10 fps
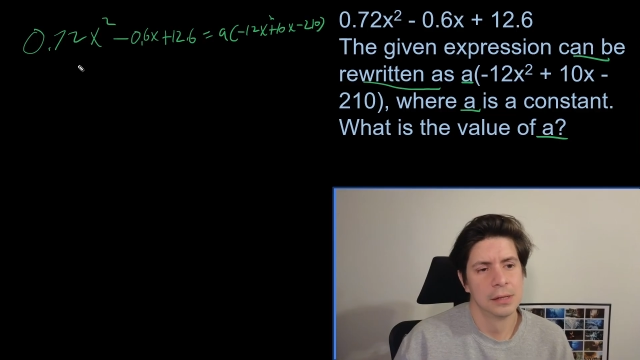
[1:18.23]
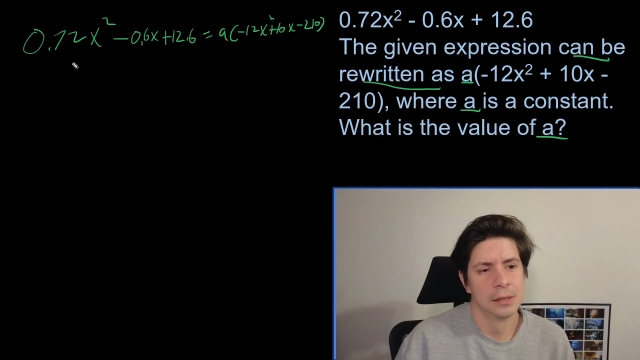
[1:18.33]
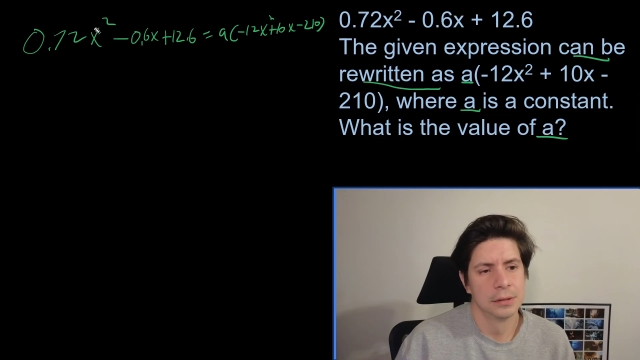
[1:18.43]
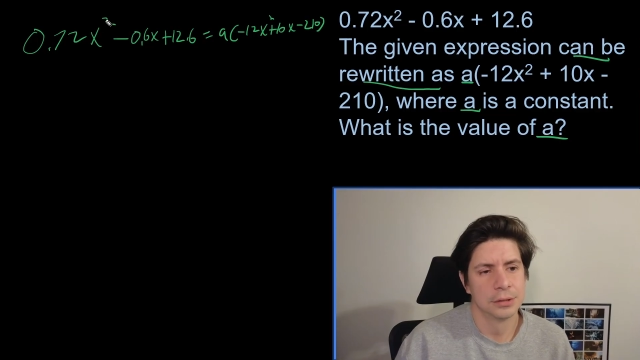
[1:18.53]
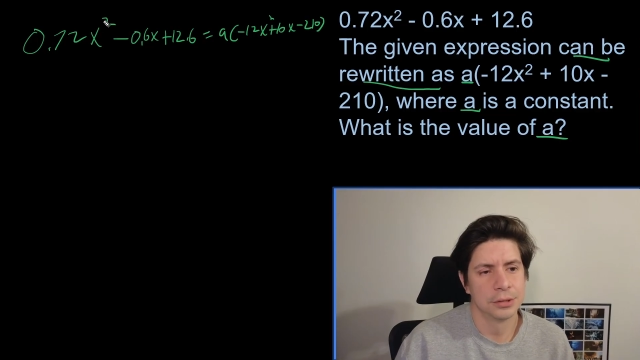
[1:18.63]

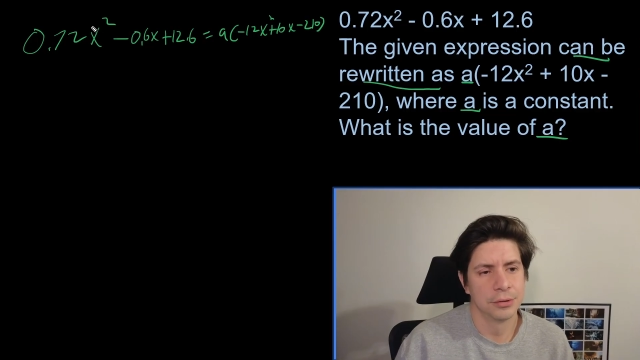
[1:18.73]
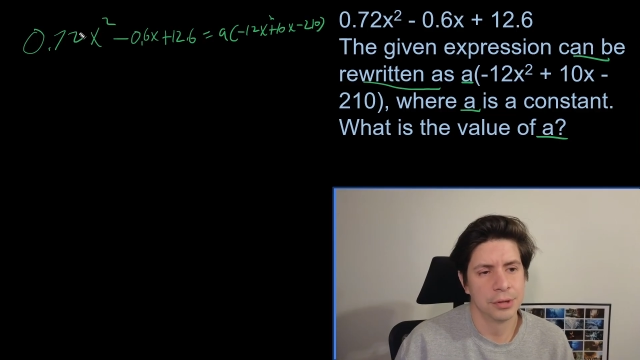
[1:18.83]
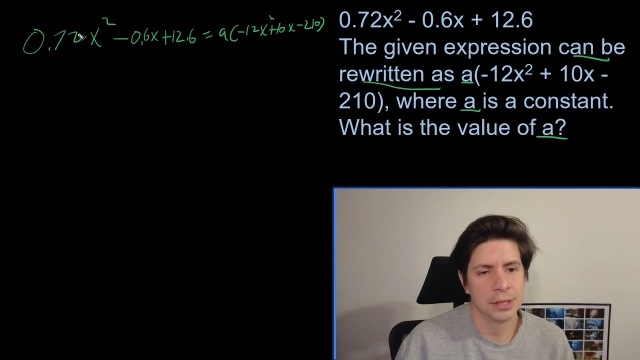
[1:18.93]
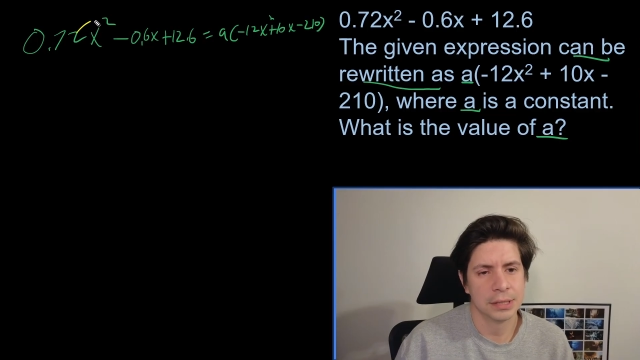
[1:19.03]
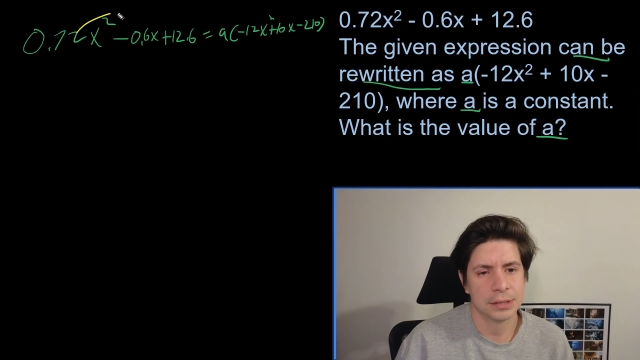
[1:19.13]
So
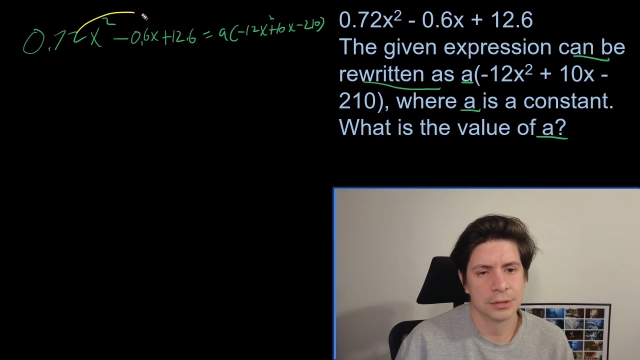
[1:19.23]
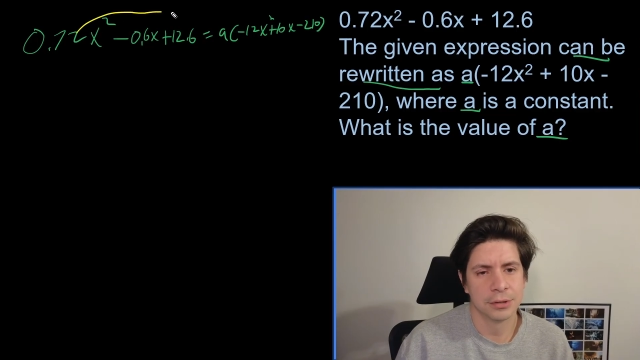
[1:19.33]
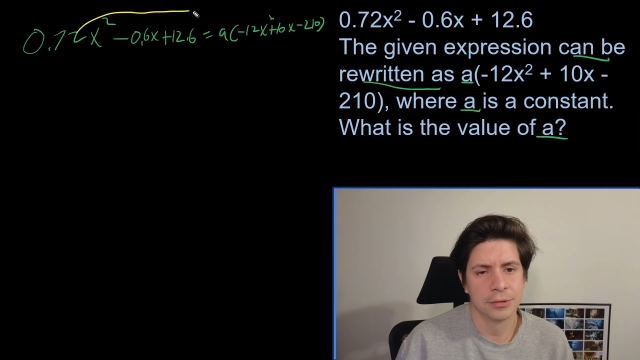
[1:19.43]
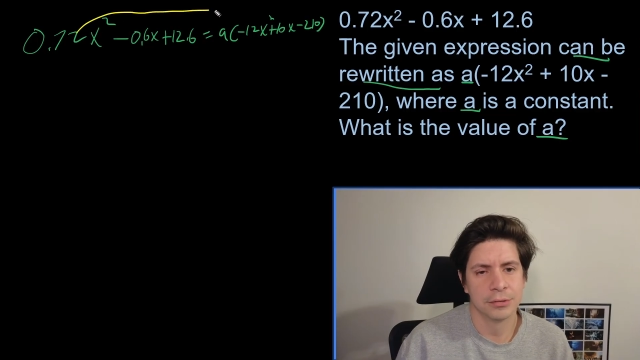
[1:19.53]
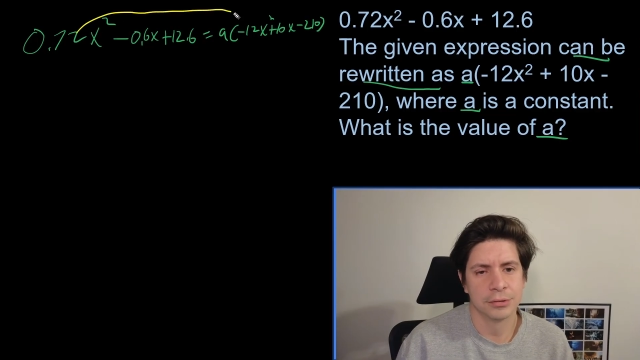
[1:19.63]
this
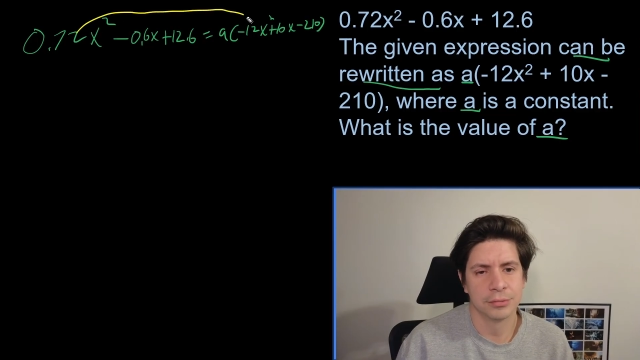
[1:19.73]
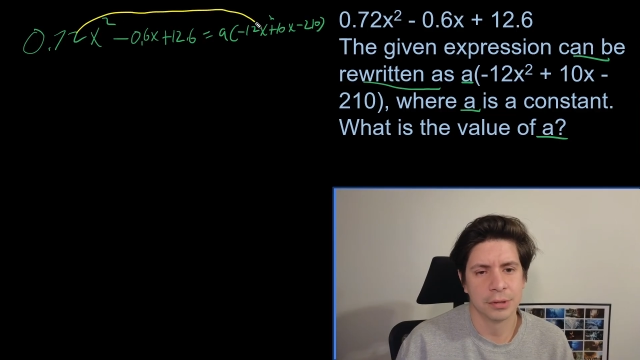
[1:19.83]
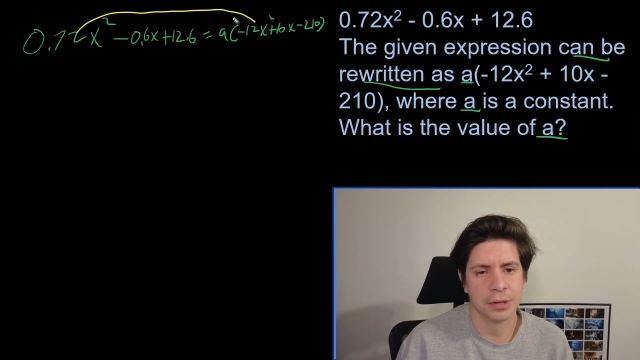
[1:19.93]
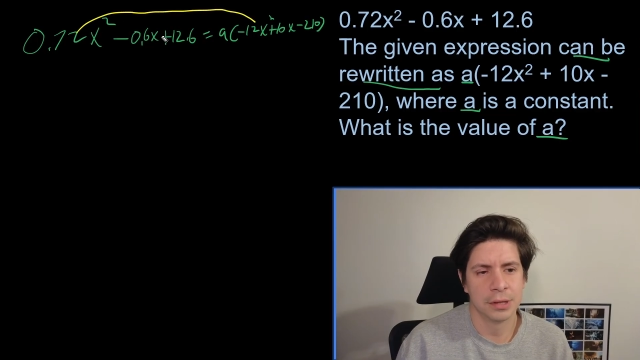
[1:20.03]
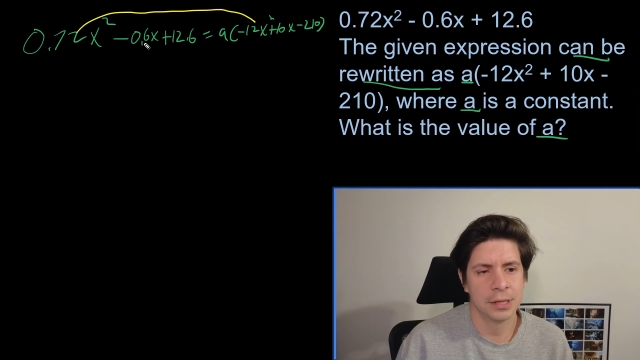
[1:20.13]
goes
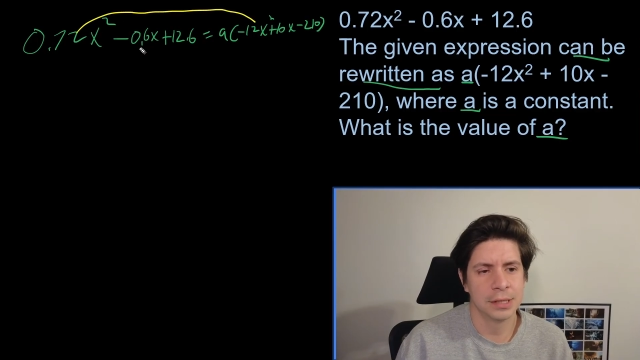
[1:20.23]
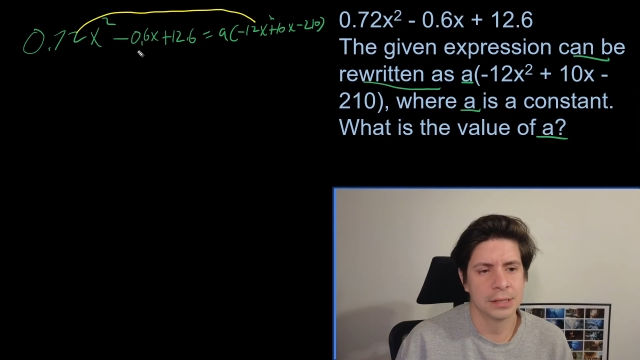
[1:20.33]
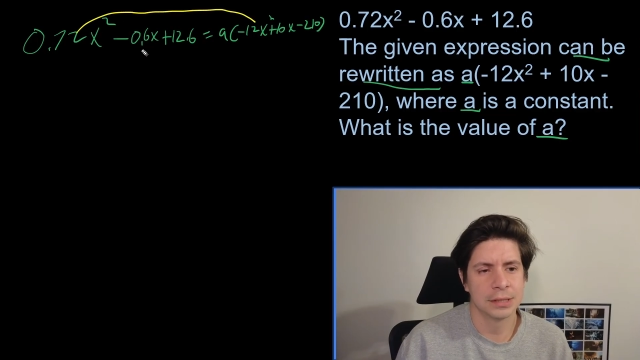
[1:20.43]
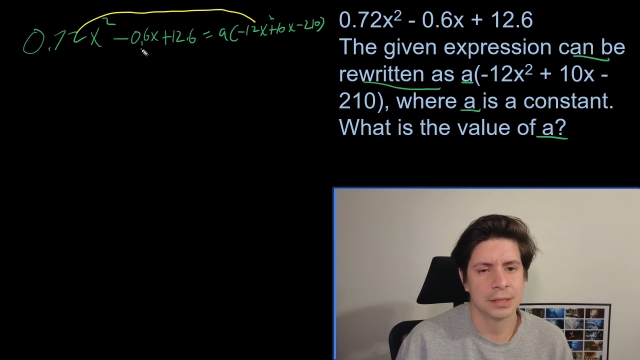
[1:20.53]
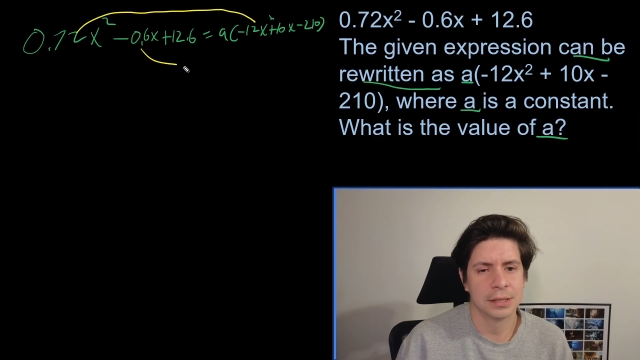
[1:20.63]
with
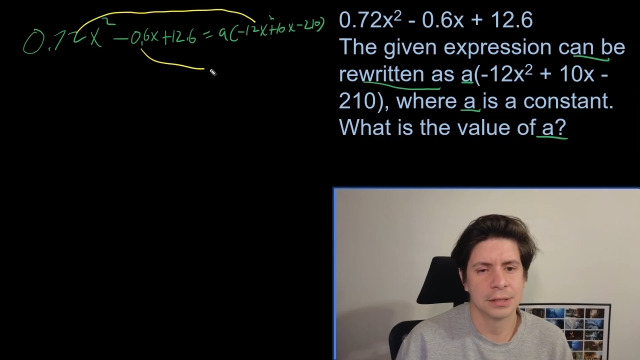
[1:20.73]
this